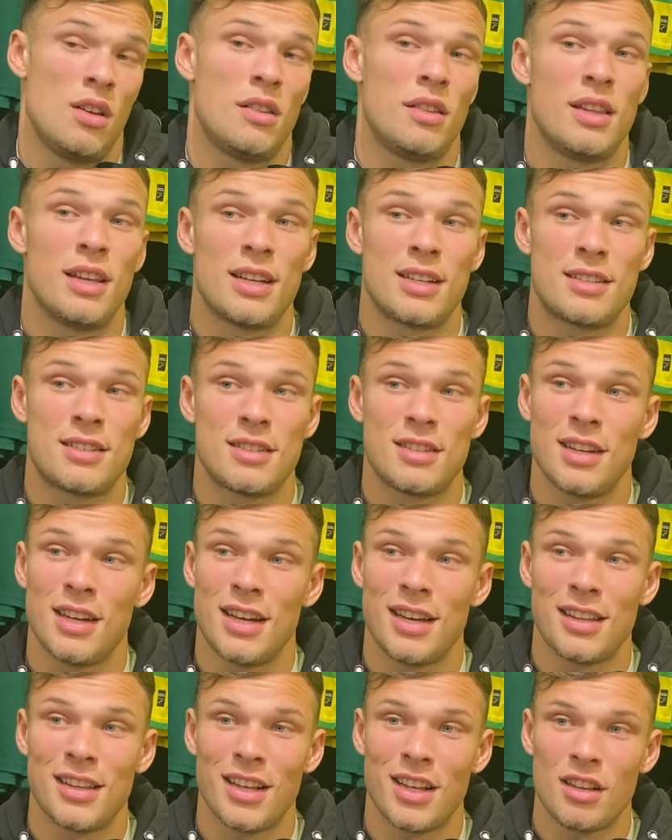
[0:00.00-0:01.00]
That's
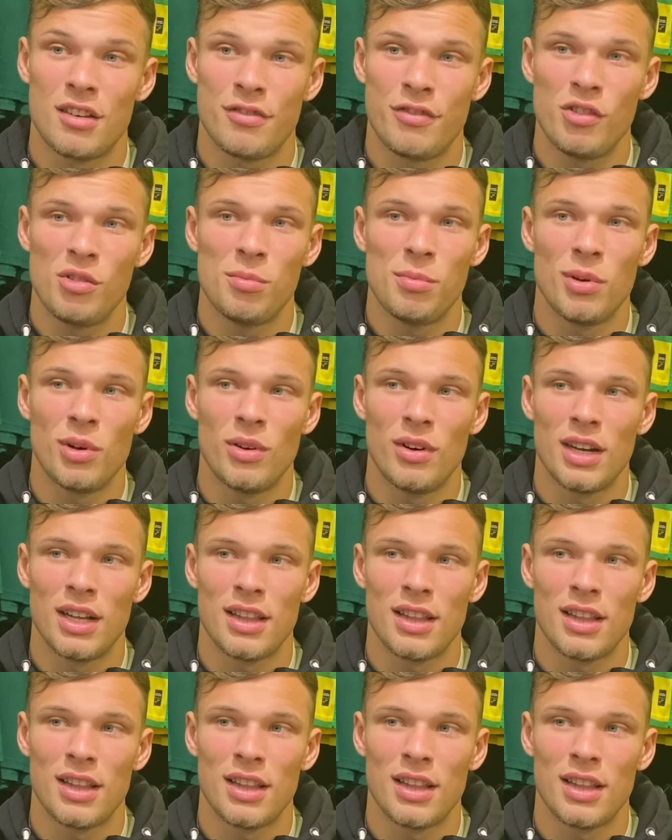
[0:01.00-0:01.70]
football.